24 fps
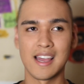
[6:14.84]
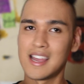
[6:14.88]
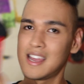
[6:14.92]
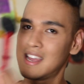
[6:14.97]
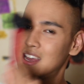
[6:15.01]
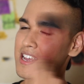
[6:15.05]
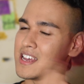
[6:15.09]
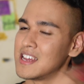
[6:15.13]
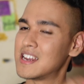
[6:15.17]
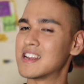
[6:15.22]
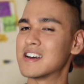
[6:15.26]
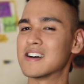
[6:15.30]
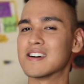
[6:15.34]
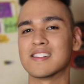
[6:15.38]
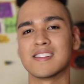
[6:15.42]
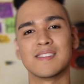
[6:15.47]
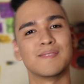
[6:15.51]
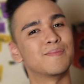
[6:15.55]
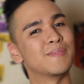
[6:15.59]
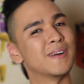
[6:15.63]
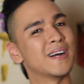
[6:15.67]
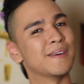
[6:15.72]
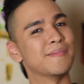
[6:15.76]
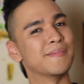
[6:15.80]
And on the
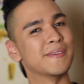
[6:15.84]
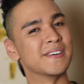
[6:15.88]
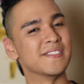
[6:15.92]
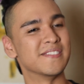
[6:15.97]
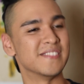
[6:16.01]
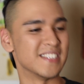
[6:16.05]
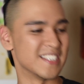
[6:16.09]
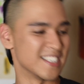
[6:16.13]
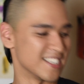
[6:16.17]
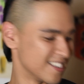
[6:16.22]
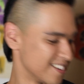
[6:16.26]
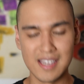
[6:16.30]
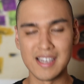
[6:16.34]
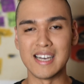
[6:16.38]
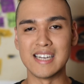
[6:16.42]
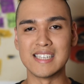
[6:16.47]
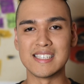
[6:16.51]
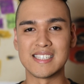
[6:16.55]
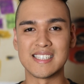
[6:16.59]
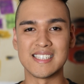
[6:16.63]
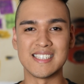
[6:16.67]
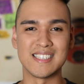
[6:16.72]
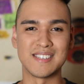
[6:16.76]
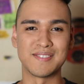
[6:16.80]
brow bones. And
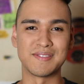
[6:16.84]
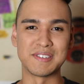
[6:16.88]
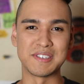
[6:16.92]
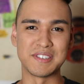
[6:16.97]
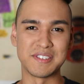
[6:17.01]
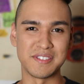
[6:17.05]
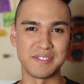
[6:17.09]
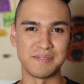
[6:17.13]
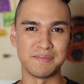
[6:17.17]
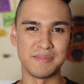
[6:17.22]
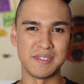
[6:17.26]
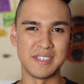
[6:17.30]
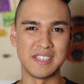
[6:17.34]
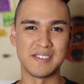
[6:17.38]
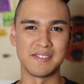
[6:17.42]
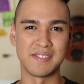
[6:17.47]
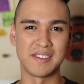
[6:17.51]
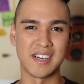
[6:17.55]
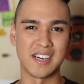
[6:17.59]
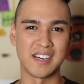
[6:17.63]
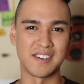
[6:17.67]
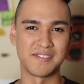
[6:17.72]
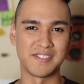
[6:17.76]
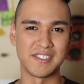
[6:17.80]
since we're doing medium
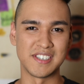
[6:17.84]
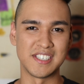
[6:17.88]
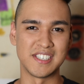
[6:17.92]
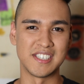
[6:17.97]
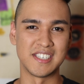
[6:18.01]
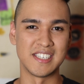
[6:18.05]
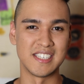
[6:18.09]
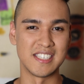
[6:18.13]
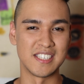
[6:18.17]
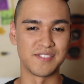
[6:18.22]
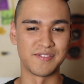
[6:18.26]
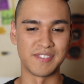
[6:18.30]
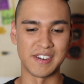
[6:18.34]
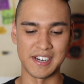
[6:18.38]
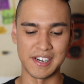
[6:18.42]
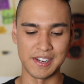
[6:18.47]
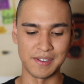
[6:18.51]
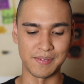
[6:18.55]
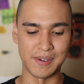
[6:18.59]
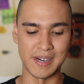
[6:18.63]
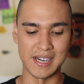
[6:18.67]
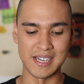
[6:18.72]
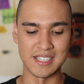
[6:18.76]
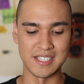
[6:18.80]
coverage, it is very
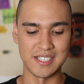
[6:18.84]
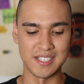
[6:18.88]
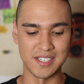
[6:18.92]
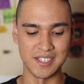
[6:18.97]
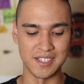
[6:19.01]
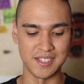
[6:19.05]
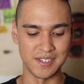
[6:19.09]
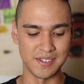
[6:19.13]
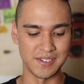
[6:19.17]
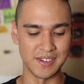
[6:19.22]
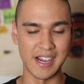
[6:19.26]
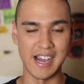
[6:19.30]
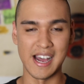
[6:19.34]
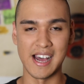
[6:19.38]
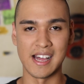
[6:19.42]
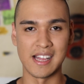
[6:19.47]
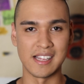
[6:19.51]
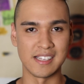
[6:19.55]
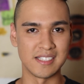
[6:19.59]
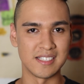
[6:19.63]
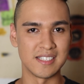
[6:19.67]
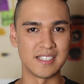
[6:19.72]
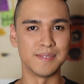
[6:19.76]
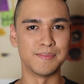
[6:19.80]
wise to
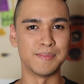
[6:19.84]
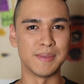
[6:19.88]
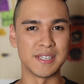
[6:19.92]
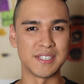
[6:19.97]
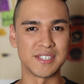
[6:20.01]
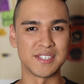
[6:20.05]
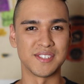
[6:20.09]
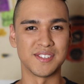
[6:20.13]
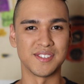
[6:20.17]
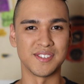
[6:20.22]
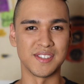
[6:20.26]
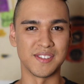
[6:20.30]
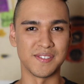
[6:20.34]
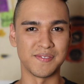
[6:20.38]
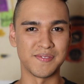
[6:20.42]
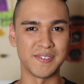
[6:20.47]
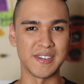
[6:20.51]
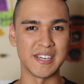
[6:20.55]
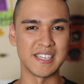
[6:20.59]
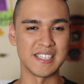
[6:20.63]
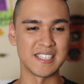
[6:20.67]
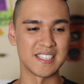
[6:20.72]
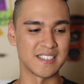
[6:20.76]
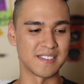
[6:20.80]
add dimension to the
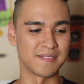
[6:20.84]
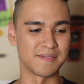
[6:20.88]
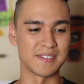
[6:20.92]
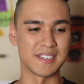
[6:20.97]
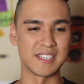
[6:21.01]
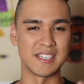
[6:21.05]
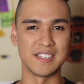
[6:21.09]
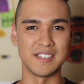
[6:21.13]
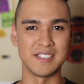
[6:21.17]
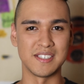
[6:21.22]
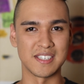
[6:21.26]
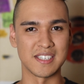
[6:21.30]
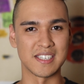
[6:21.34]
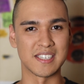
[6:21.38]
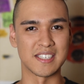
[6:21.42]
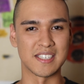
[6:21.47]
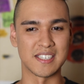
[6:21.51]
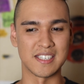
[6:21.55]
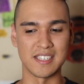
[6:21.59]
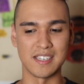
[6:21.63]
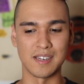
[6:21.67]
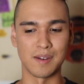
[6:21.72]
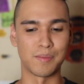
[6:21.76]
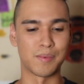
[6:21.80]
face. So I'm going to use a
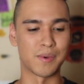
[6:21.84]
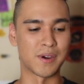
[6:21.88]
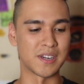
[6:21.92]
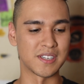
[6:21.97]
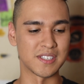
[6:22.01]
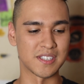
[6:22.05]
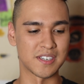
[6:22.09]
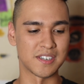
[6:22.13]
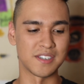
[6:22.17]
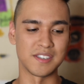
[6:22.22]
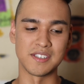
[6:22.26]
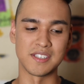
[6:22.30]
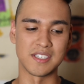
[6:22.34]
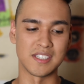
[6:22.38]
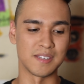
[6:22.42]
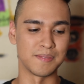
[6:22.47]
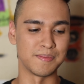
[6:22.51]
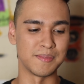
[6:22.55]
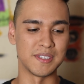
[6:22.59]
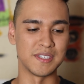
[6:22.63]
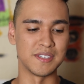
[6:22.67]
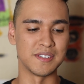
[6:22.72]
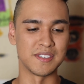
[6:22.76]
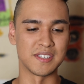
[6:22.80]
concealer bronzer. You see
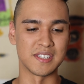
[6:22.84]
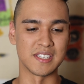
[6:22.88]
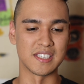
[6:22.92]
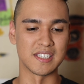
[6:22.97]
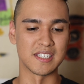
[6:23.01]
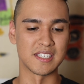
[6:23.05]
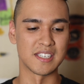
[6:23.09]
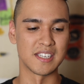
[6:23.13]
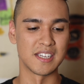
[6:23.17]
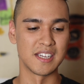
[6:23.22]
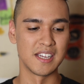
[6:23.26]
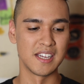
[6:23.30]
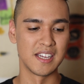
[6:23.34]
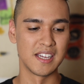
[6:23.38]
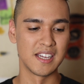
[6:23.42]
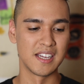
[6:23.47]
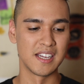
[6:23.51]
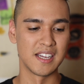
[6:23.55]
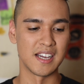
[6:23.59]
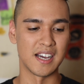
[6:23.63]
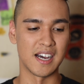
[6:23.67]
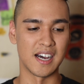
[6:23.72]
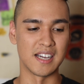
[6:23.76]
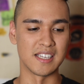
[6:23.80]
me use this
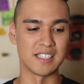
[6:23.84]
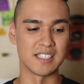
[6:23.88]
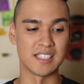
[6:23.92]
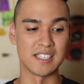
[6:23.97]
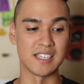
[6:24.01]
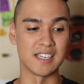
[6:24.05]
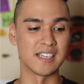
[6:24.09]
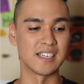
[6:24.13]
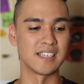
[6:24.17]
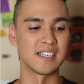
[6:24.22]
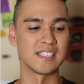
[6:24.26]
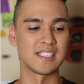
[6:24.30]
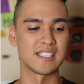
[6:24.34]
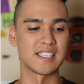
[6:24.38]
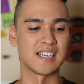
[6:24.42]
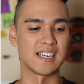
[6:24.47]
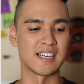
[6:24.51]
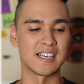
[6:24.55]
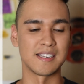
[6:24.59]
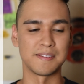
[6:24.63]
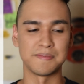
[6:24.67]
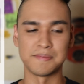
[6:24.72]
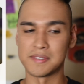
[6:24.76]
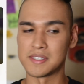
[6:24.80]
a ton of
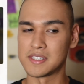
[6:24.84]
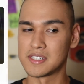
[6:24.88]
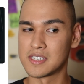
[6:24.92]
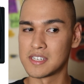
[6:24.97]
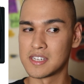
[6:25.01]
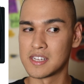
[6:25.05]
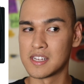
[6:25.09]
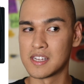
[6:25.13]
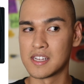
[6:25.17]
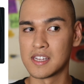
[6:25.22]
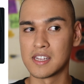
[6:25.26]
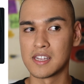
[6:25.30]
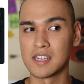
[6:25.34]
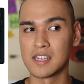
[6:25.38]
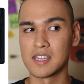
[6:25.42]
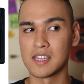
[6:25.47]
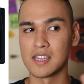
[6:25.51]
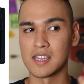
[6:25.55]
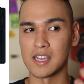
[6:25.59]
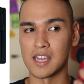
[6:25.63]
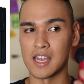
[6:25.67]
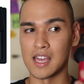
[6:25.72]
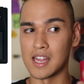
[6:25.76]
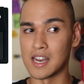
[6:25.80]
times,
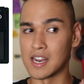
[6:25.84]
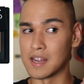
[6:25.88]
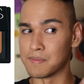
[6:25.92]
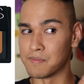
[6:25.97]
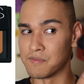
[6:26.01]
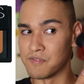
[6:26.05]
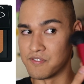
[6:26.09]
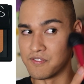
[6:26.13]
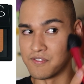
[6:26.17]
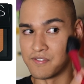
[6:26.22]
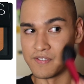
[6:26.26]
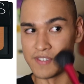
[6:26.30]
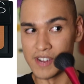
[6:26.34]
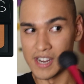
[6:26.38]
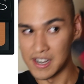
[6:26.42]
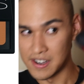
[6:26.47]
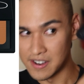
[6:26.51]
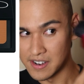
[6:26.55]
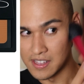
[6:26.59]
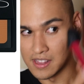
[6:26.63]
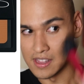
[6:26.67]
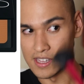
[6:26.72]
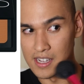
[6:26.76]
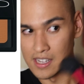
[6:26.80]
and I'm
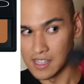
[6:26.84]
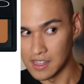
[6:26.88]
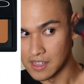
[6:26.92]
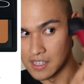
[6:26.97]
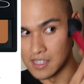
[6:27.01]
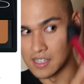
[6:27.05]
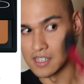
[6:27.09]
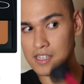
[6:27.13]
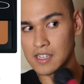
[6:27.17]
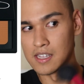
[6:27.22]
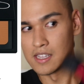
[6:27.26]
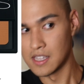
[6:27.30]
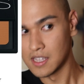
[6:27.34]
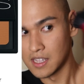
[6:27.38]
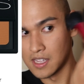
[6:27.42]
very lightly